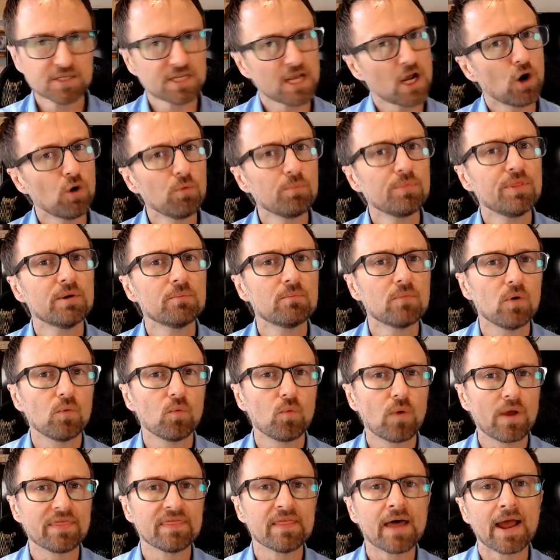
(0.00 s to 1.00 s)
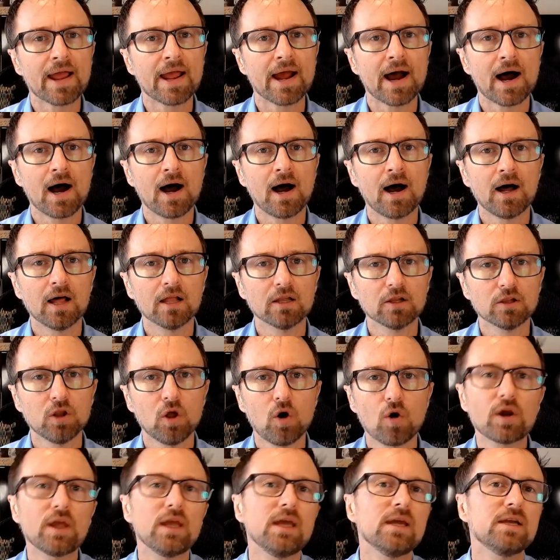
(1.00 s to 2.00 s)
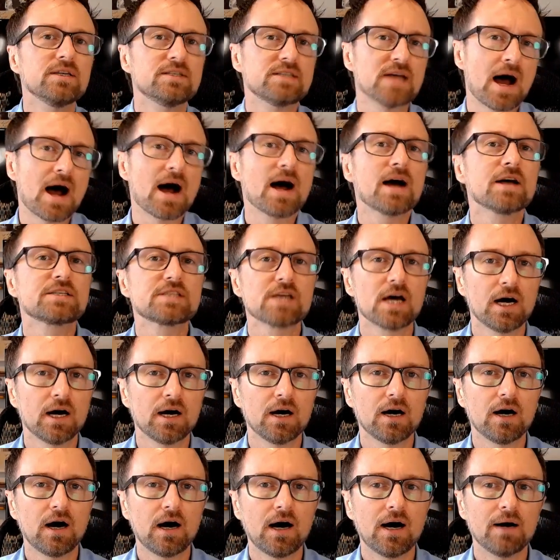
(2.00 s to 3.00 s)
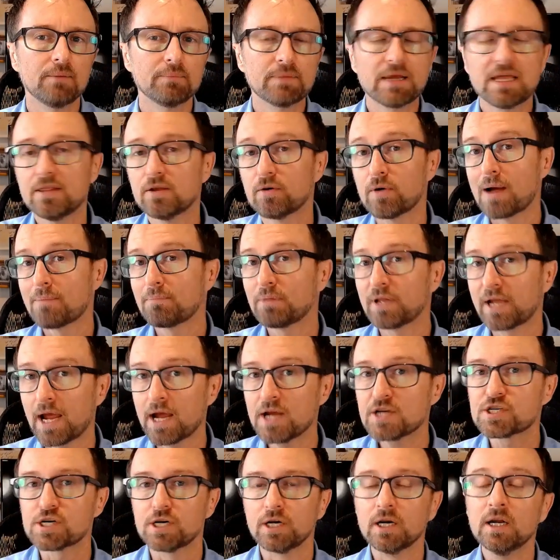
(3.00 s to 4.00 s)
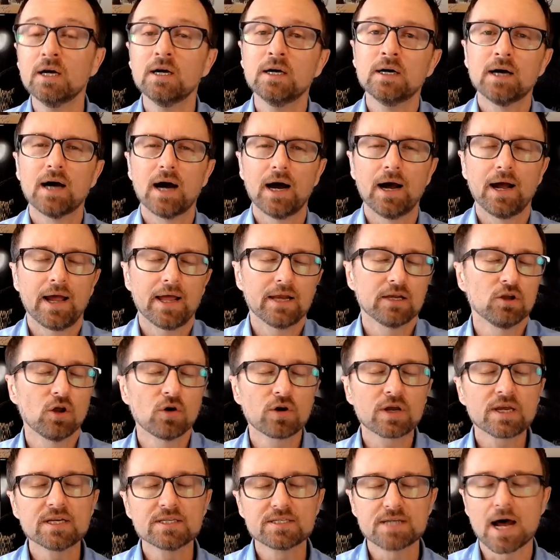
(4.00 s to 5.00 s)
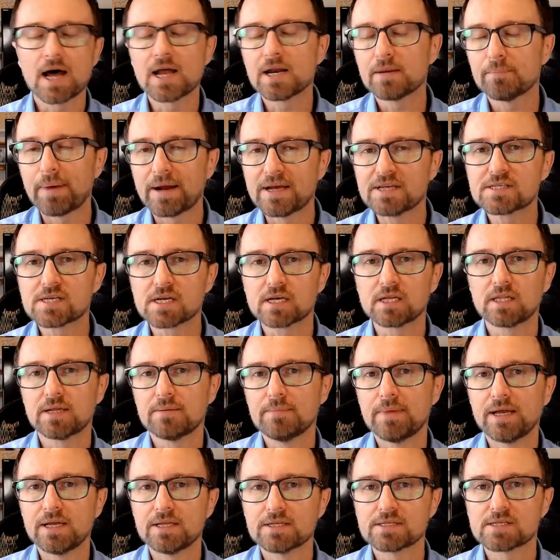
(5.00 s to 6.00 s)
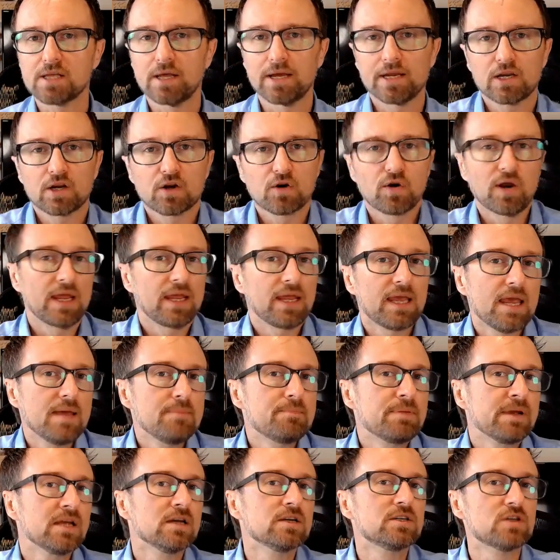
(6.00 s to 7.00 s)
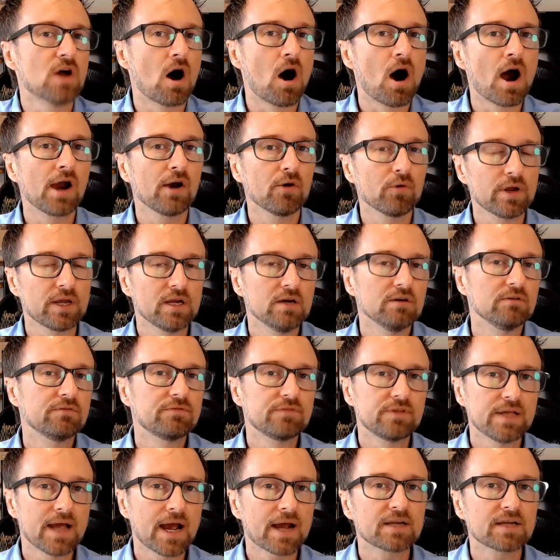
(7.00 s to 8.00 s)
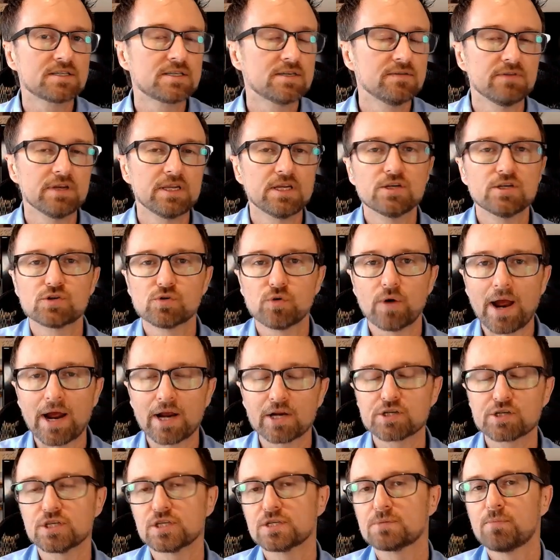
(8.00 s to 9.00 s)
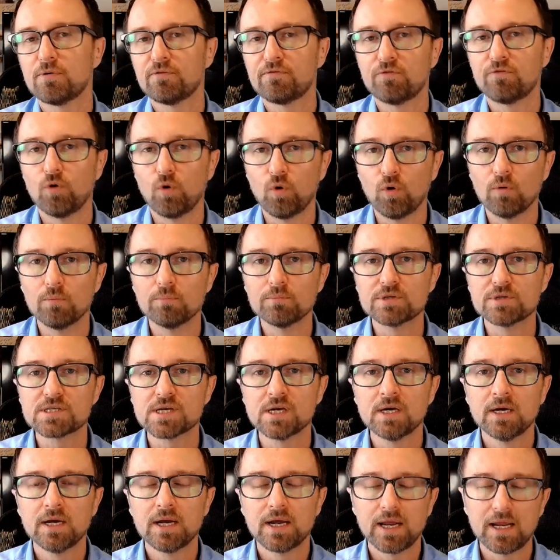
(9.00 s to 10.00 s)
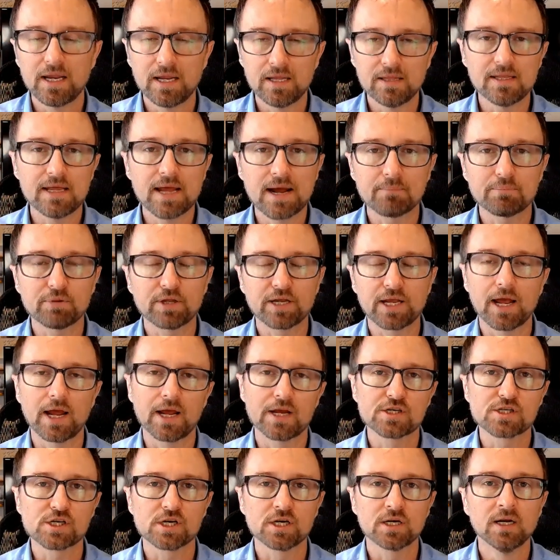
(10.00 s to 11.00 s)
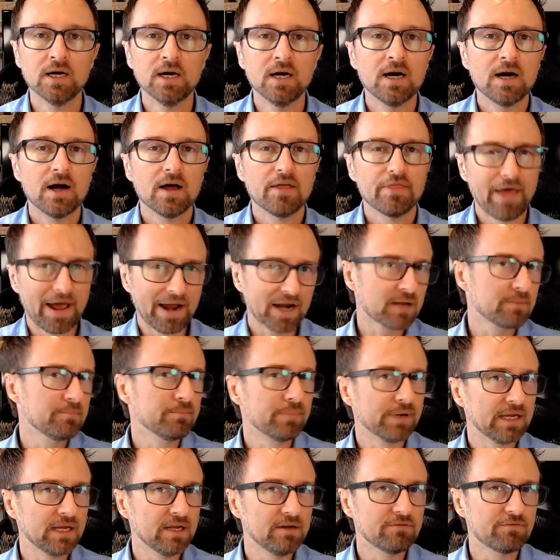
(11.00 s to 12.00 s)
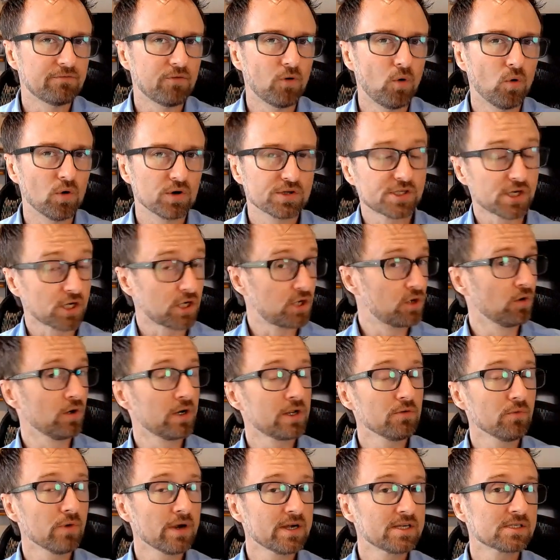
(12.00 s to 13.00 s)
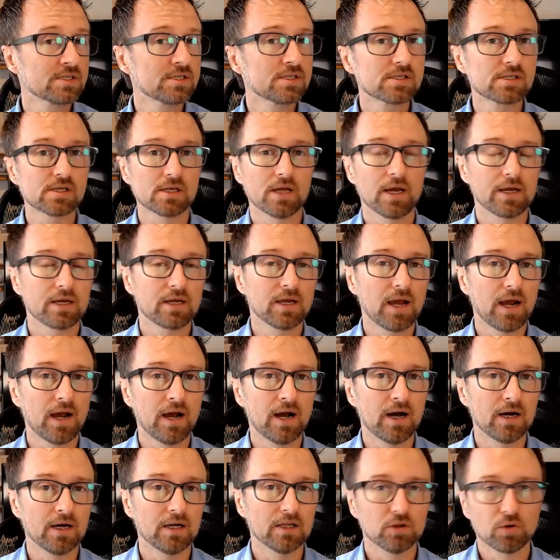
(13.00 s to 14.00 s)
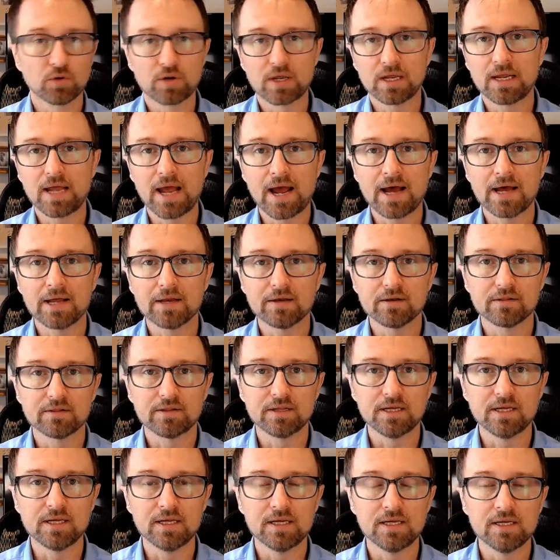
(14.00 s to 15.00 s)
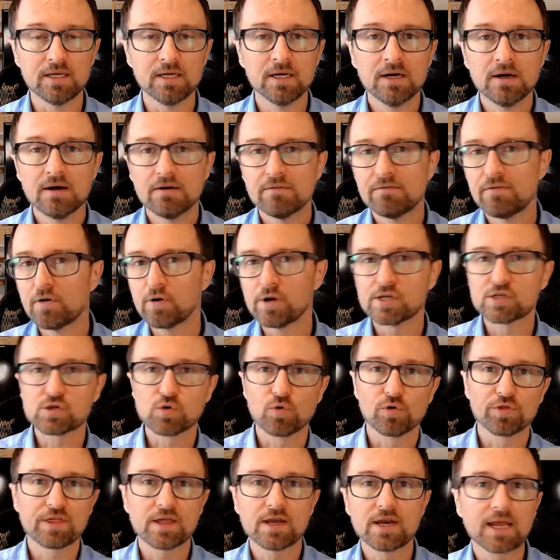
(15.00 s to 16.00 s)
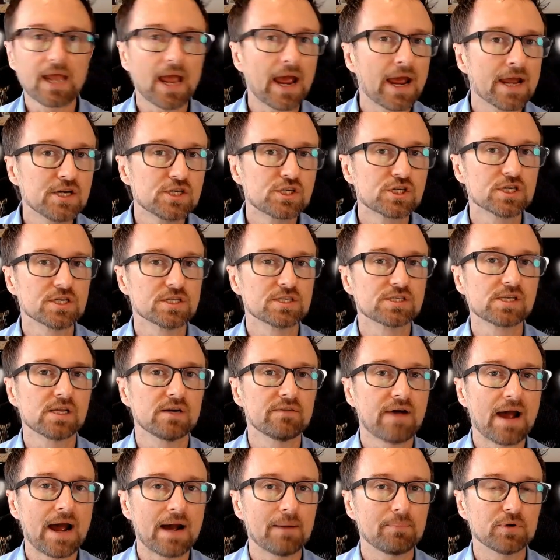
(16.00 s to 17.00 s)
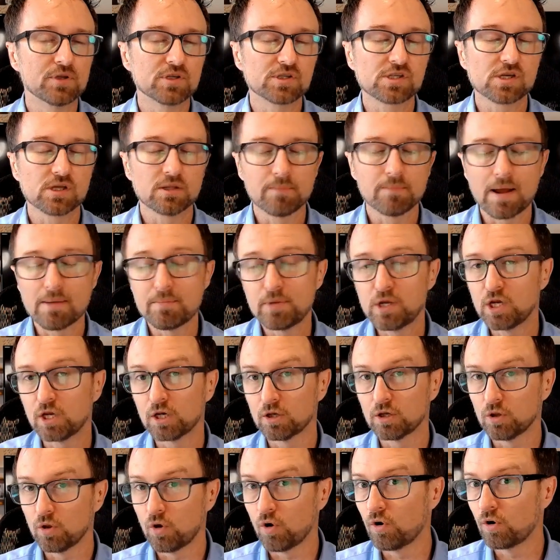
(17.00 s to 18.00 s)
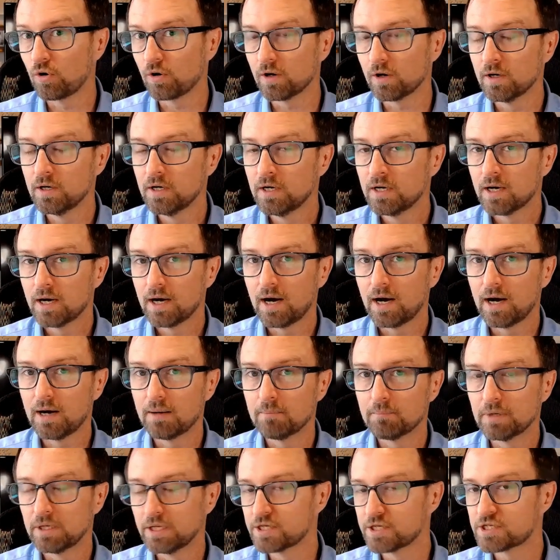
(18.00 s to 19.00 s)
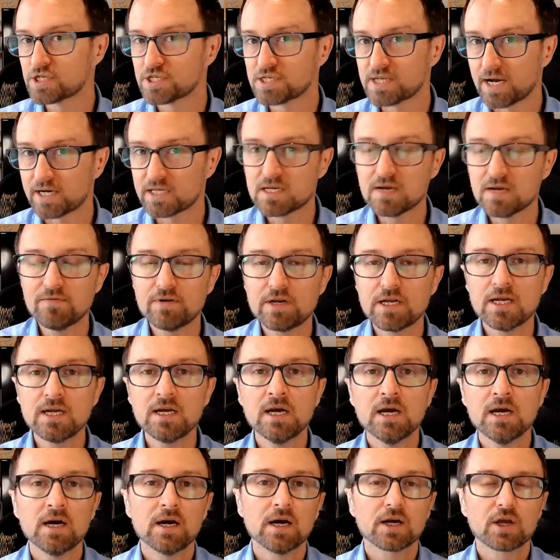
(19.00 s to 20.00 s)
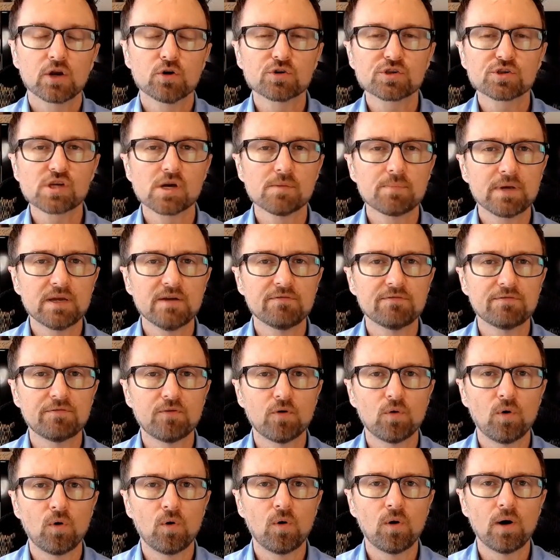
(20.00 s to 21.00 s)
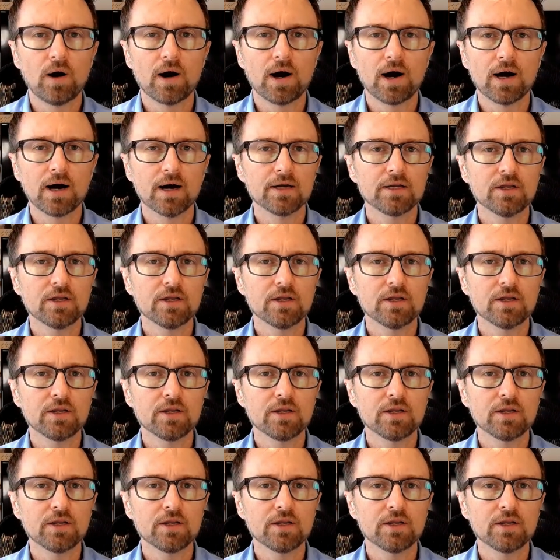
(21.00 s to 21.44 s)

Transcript: to help them when they are logging data in their application. And logging data basically means like keeping a diary of the activities or actions performed in the application. That can be for security reasons, like looking at the various authentications that have happened so that maybe you can log malicious activity. It can also be for